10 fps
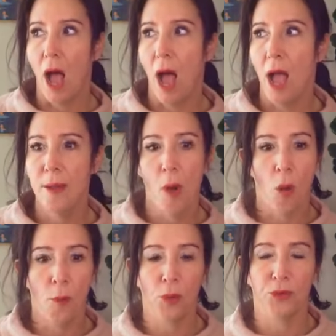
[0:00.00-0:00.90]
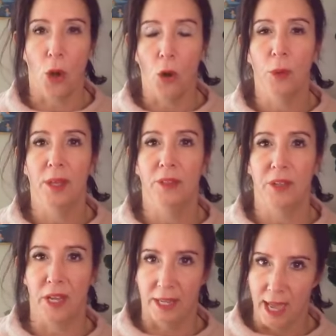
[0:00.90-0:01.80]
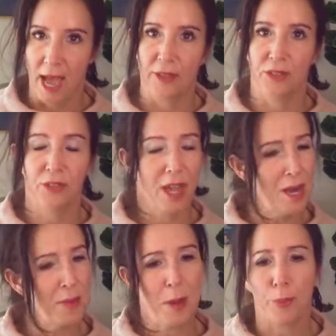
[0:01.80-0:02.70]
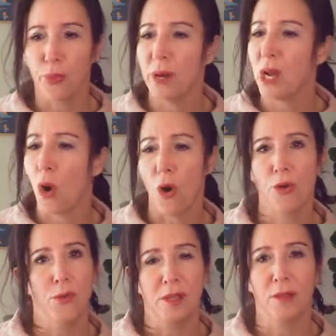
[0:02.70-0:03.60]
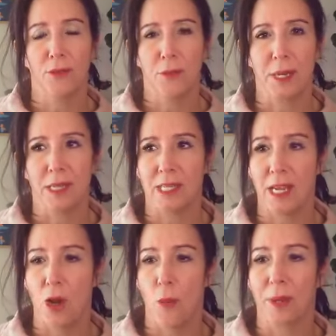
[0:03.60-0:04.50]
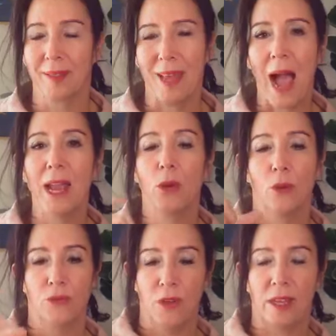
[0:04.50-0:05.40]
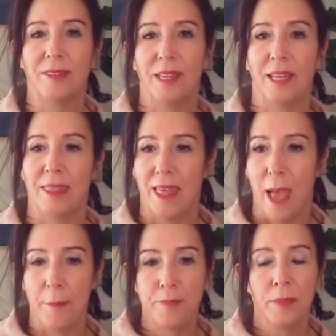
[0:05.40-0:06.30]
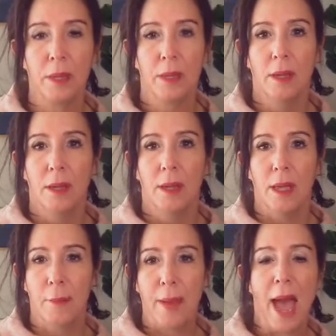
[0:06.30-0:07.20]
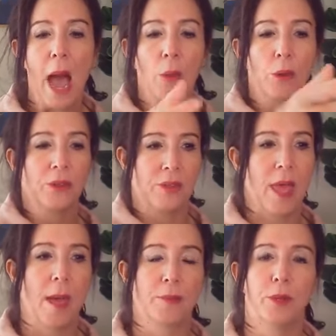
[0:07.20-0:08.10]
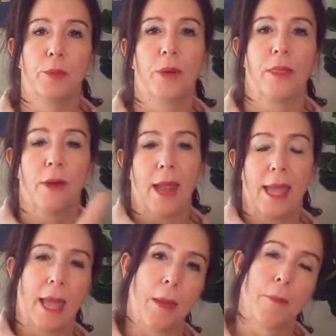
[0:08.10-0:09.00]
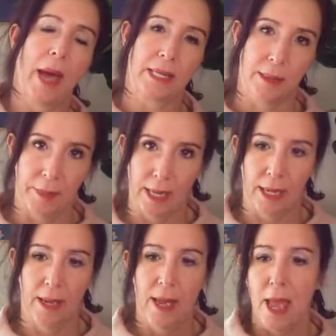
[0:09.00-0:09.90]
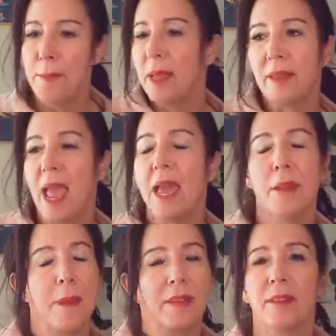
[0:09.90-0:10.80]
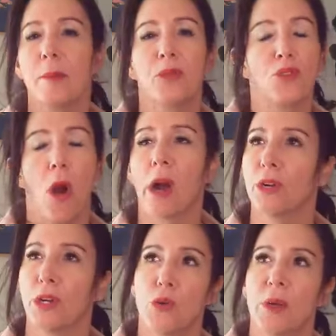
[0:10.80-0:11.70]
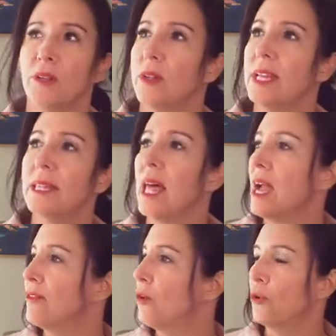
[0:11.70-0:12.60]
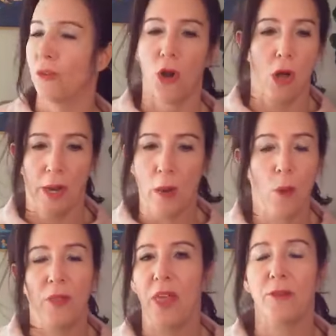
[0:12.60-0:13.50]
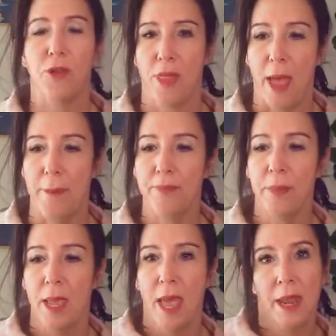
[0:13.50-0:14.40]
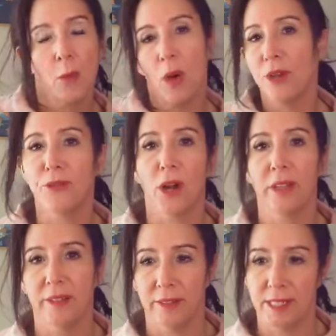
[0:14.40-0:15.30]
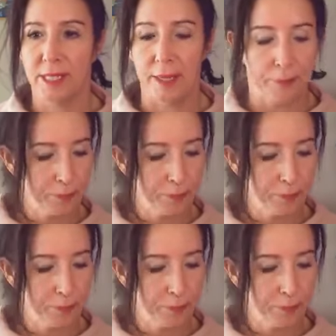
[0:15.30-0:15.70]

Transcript: I am almost always a yes. There's got to be a pretty hard reason for me to say no because I know investing in them empowers them to bring their A game back to me. It makes and it makes them stronger humans in life overall. And I want that for them and I want it for us as a team.